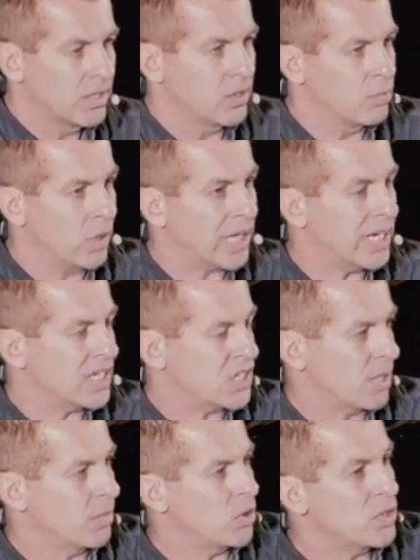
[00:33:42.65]
You're bringing it to
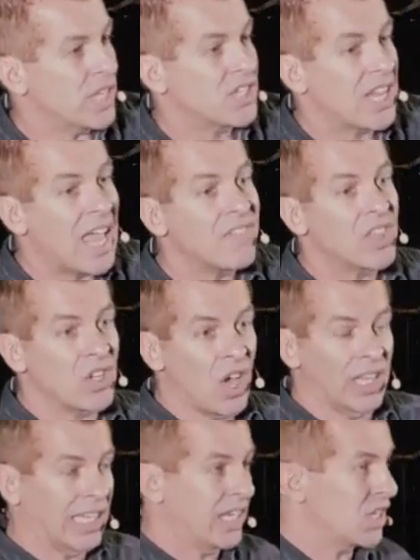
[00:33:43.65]
someone who doesn't have the
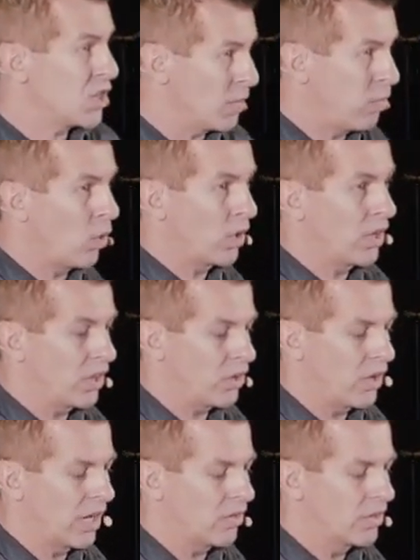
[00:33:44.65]
godliness to pour it on the
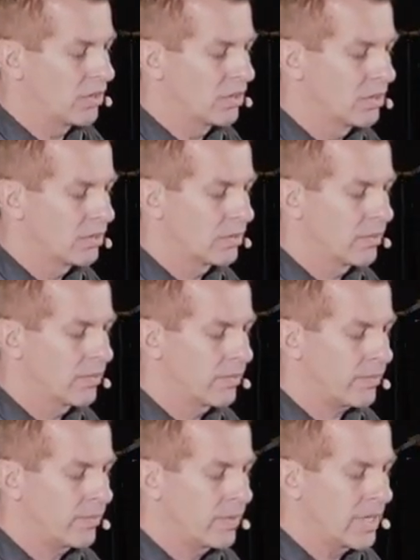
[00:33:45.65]
ground
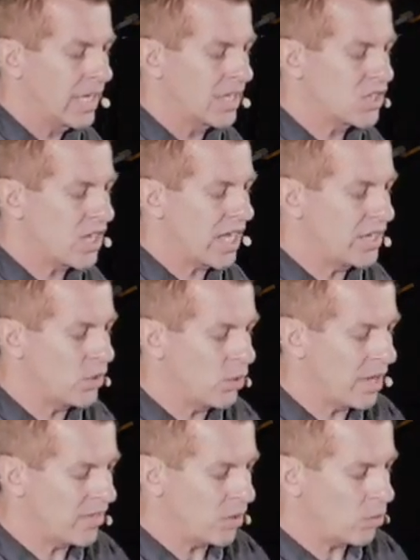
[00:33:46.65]
and say, I
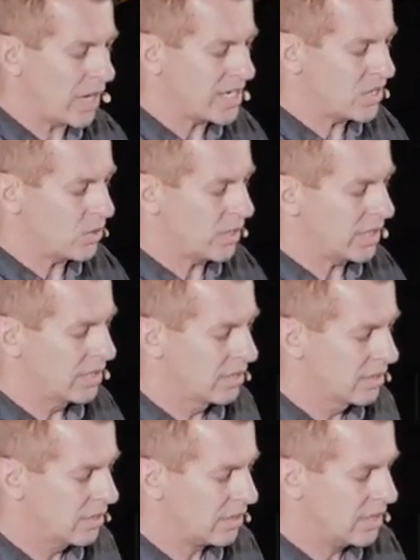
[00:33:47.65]
don't have the right to it.
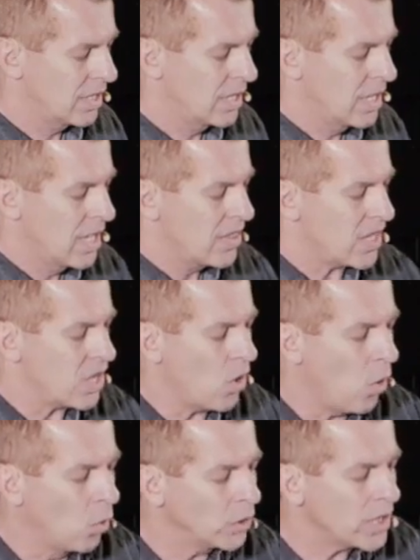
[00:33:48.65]
The
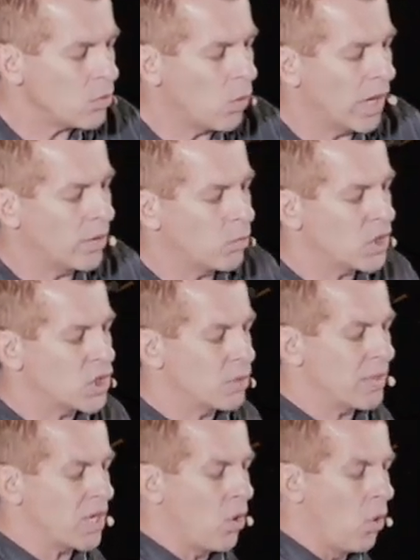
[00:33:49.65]
only one we
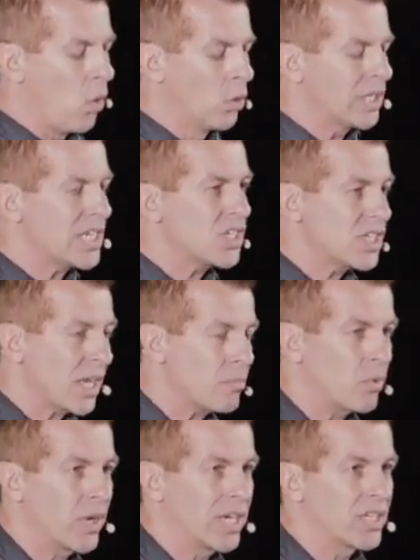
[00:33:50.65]
should be wholly
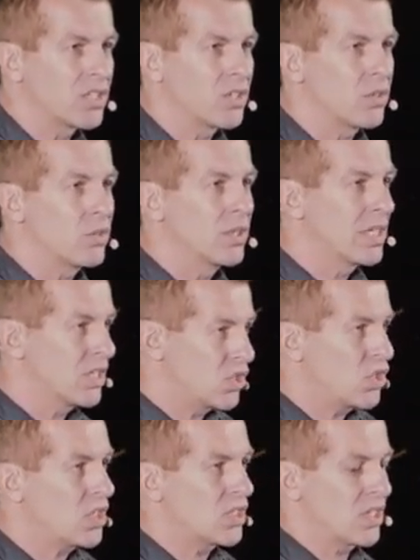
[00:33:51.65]
separated to is
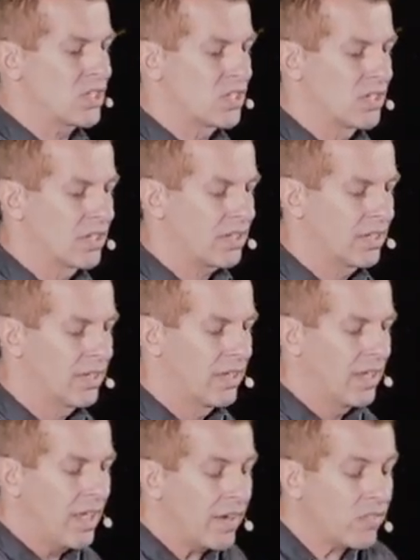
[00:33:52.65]
Jesus.
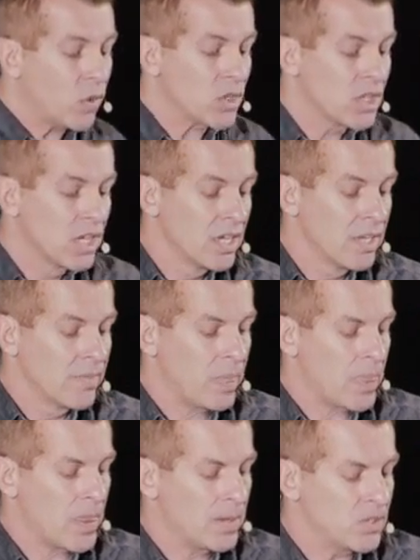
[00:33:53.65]
And of course,
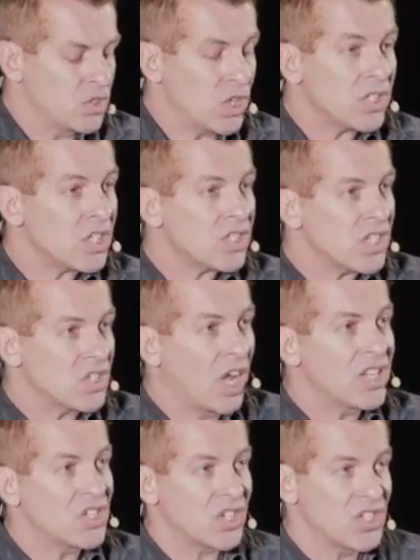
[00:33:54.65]
Jesus is
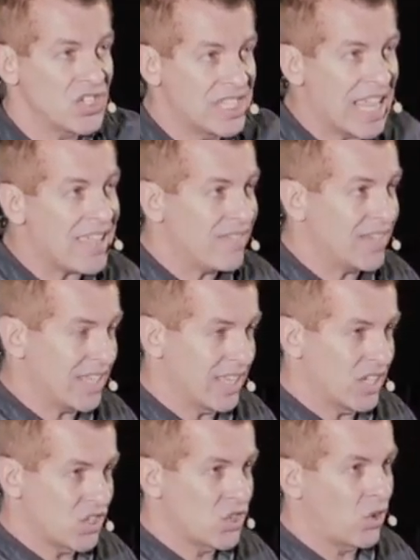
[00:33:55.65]
not just David in
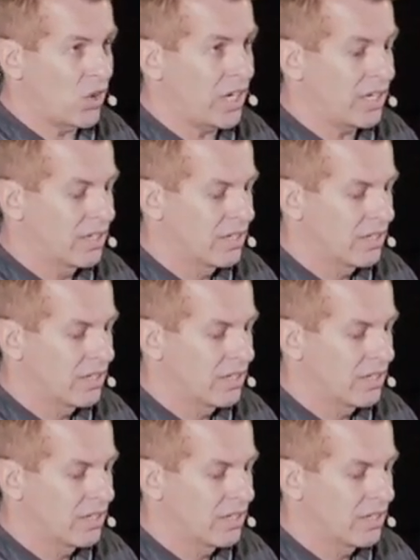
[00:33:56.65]
this story,